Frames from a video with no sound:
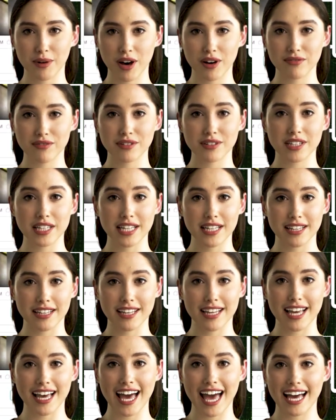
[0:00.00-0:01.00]
Awfulty.
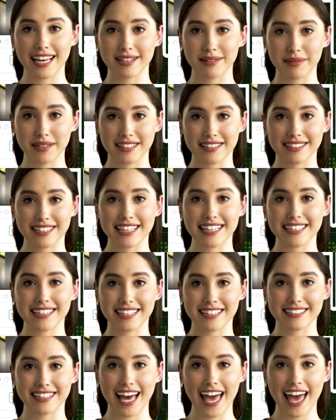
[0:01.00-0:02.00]
As you can see in
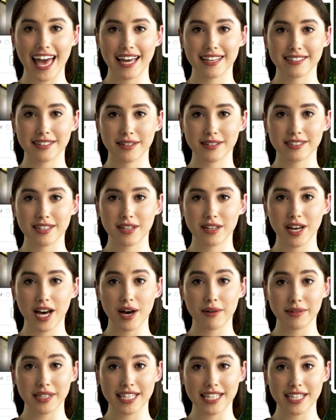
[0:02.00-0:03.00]
this ad, there is a
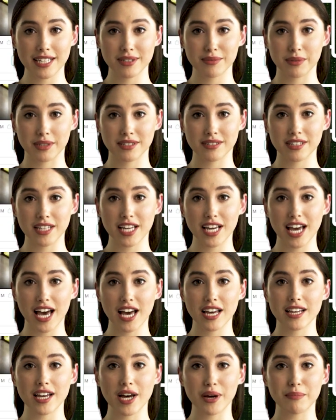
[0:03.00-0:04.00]
lot of engagements,
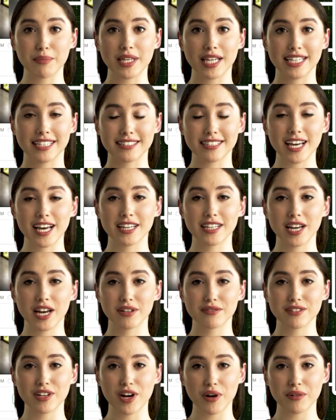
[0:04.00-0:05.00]
a lot of likes, a
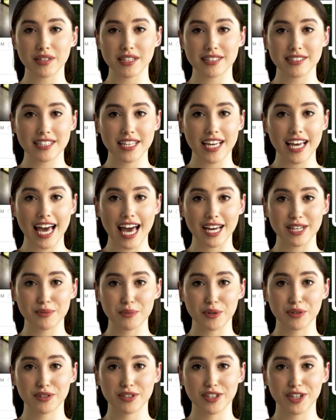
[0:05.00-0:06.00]
lot of comments, as
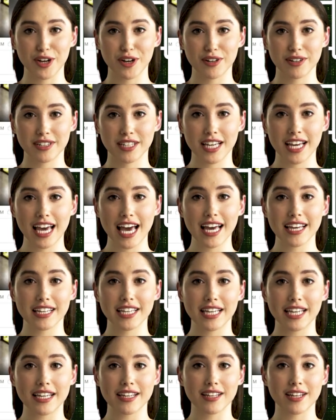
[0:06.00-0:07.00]
well as shares, and the
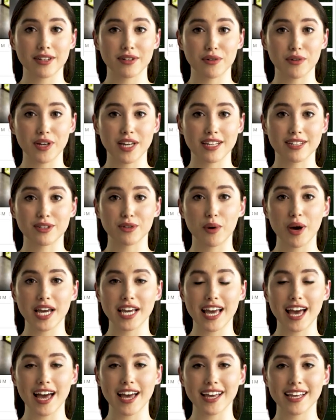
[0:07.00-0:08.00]
heat level is
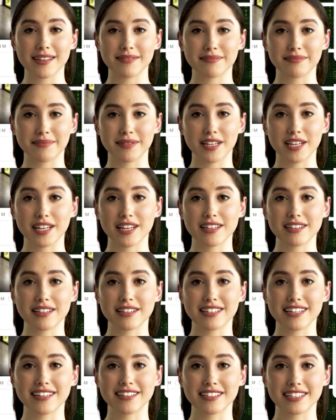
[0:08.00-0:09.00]
quite high. To
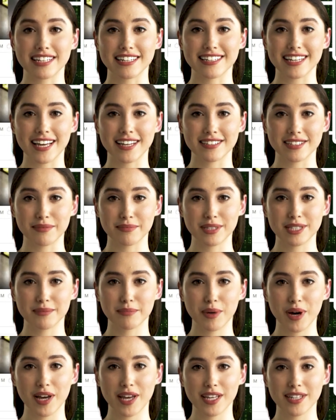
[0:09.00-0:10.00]
see the details of this
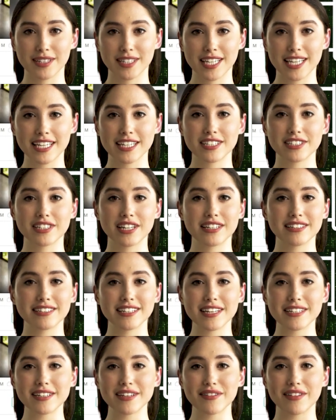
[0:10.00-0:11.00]
product, just
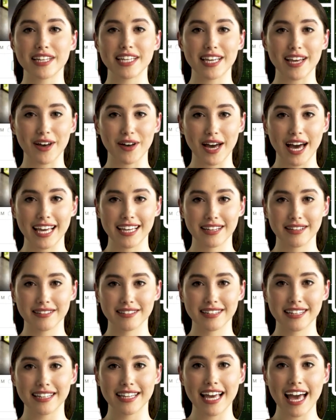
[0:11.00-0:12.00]
click the video and you'll
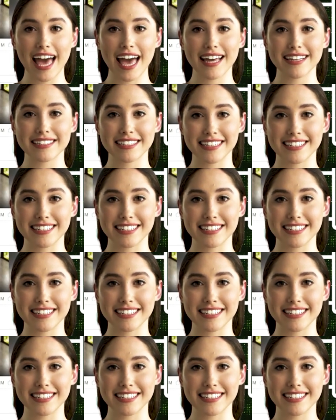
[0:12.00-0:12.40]
see the ad